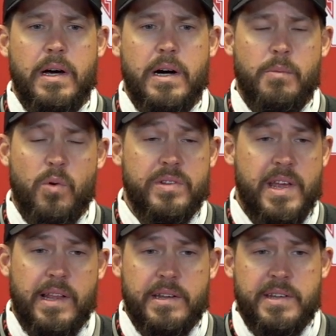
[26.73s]
once
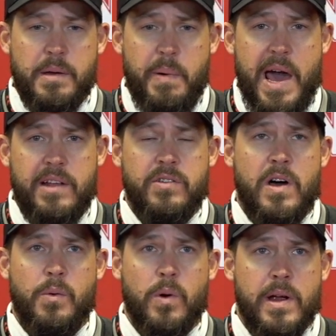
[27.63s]
they let us get pads
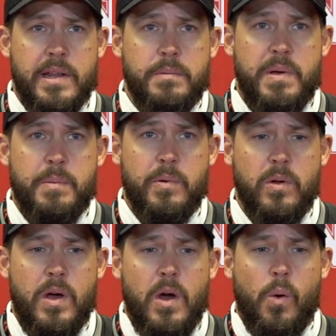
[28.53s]
on and we're hitting
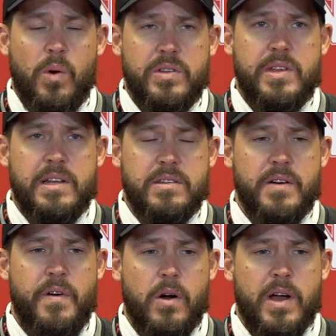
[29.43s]
people, once that
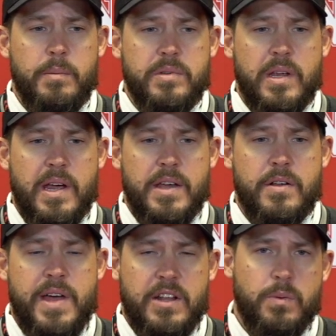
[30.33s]
stuff all comes
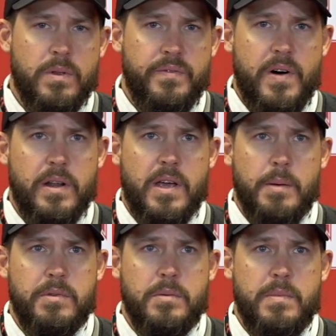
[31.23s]
together, that's where the fun
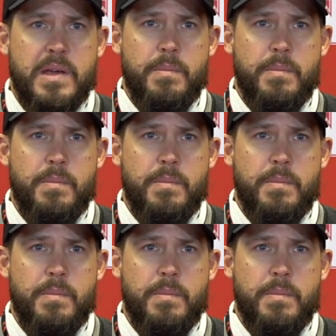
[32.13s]
comes to me.